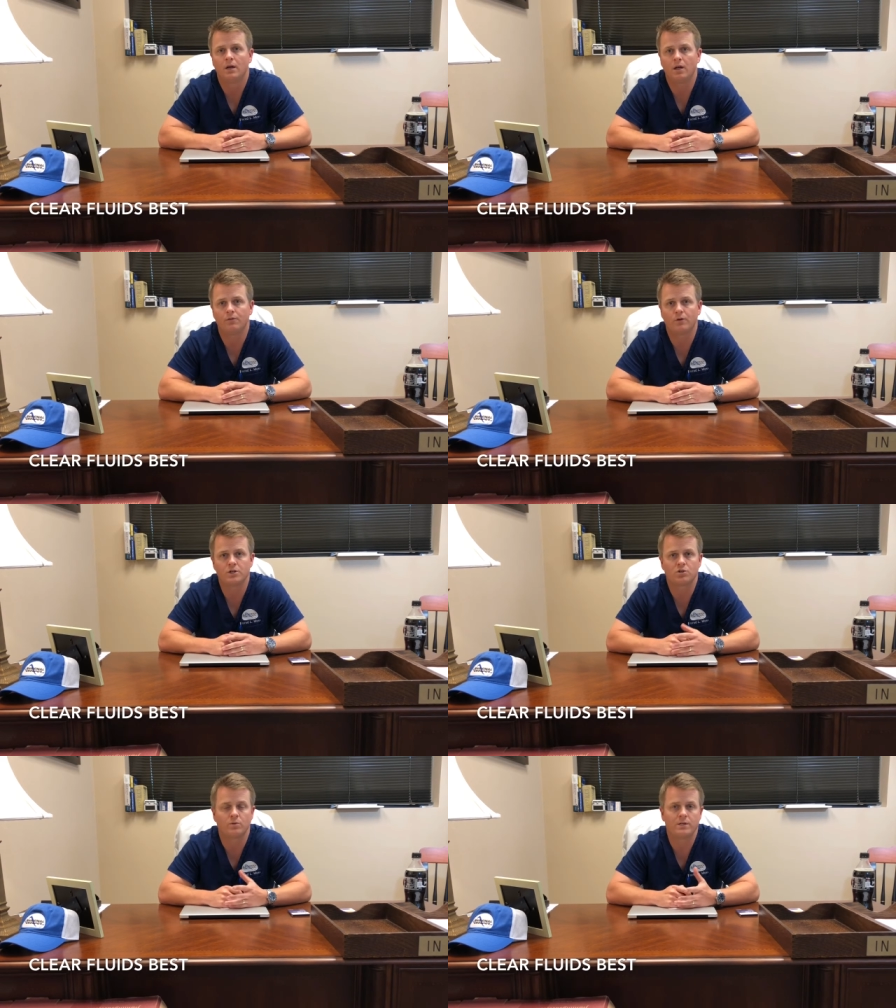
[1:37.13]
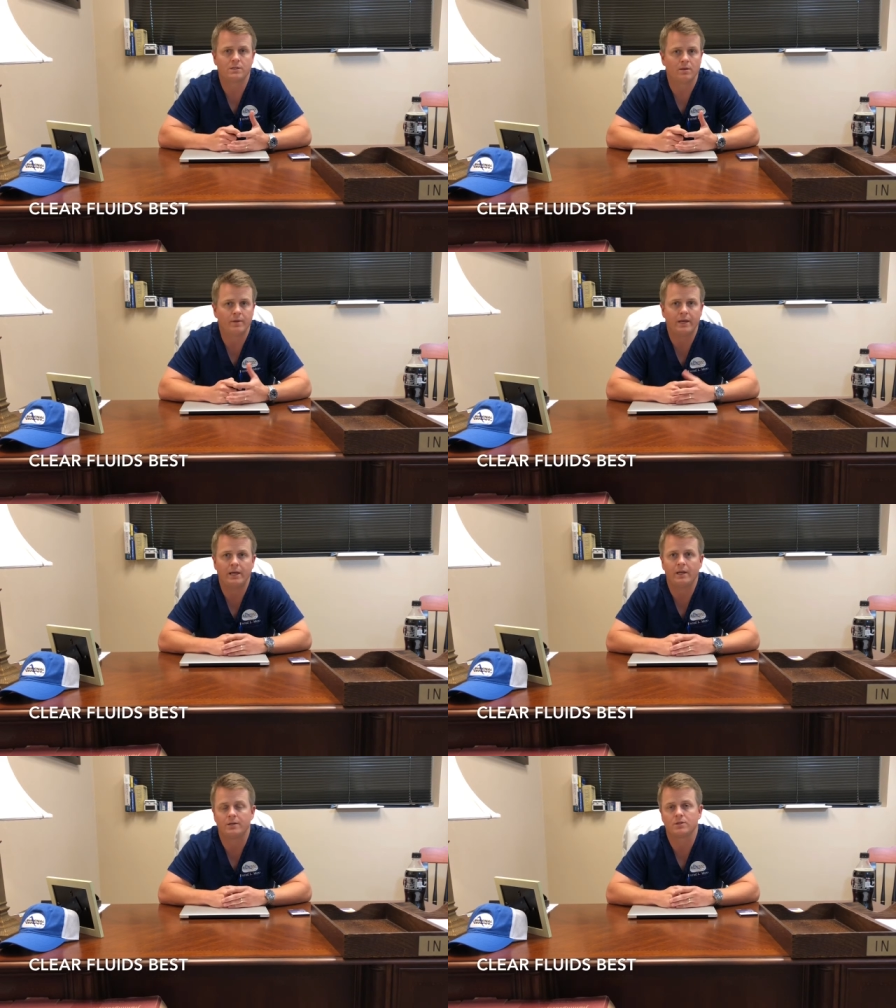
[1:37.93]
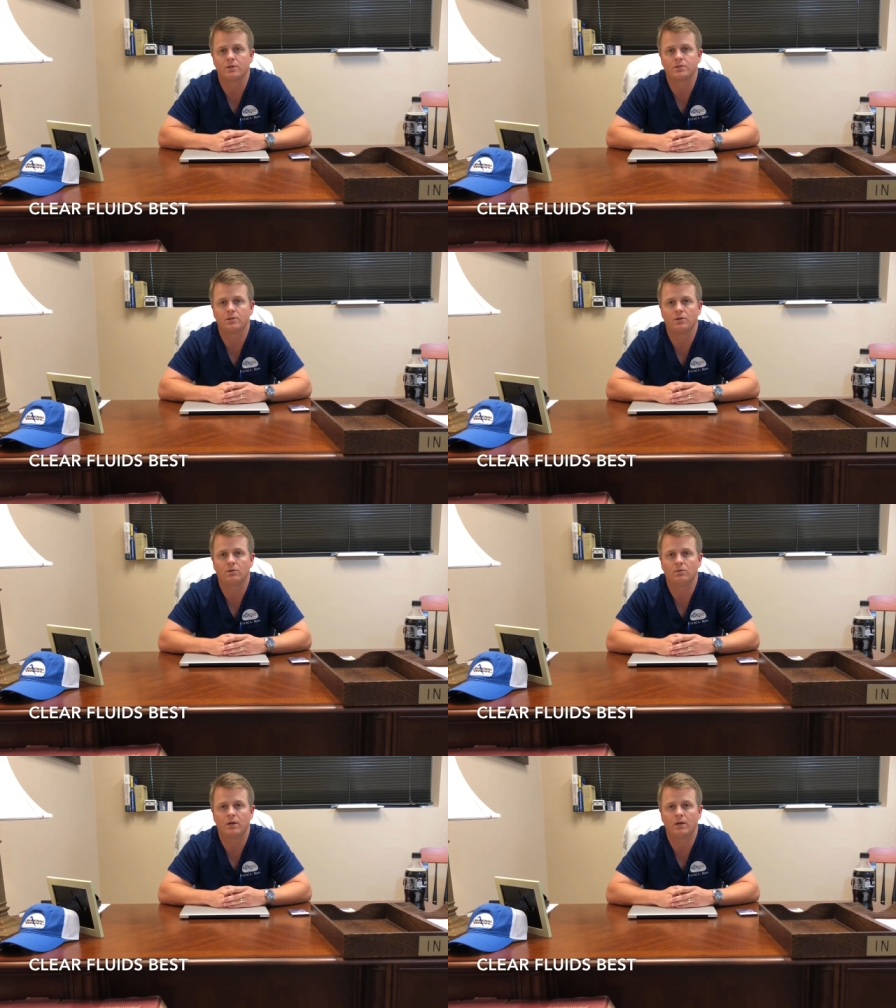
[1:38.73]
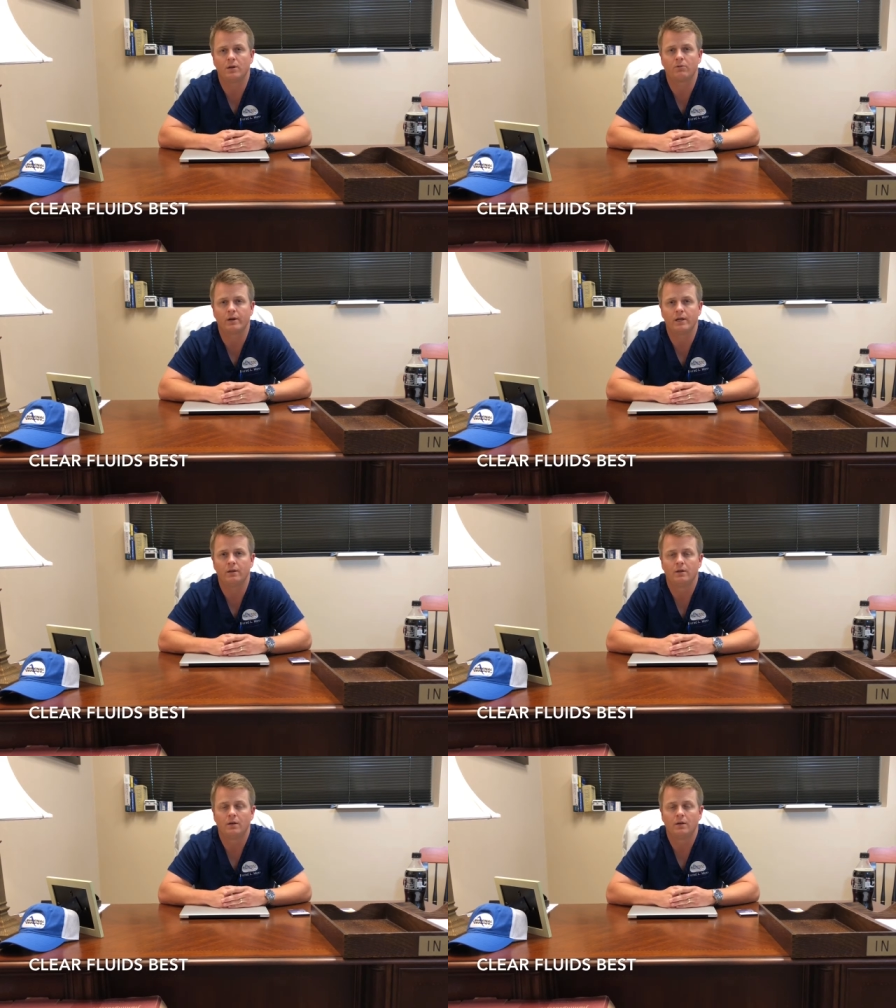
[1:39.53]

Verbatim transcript: Uh, fresh squeezed lemonade is also uh, a great